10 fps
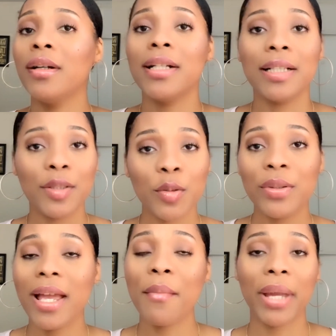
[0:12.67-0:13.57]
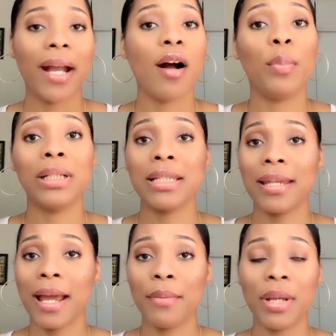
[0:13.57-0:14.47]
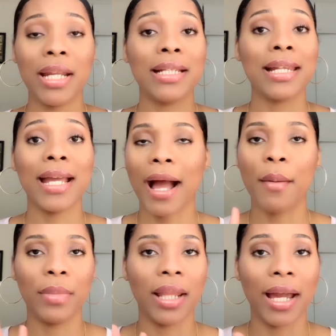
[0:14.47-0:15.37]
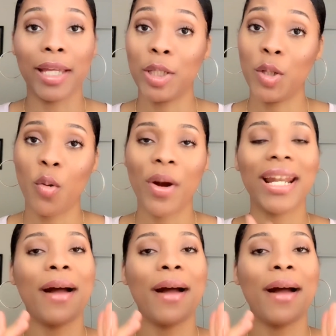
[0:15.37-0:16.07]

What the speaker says: do their makeup in 10 minutes and I'm like, you know what?